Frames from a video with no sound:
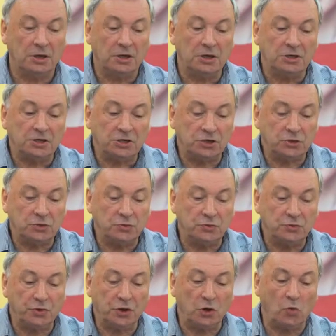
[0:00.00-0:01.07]
Its
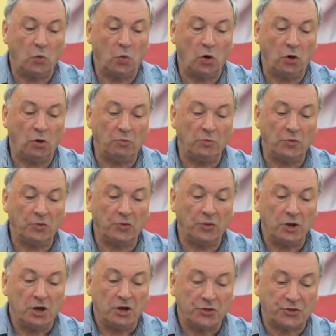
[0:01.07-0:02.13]
soothing warmth
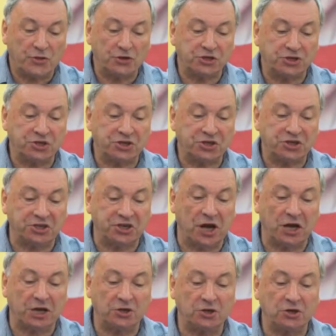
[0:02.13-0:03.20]
thrusts
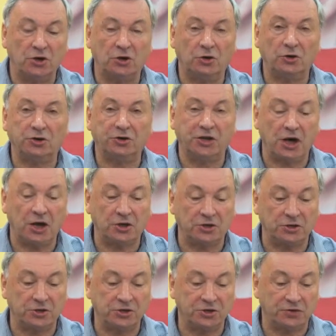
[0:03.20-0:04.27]
aside the cold
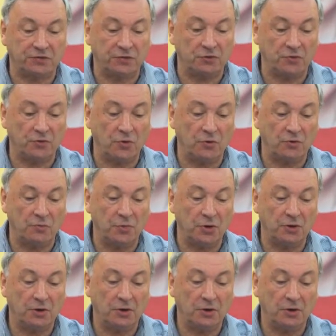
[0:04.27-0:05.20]
darkness of the room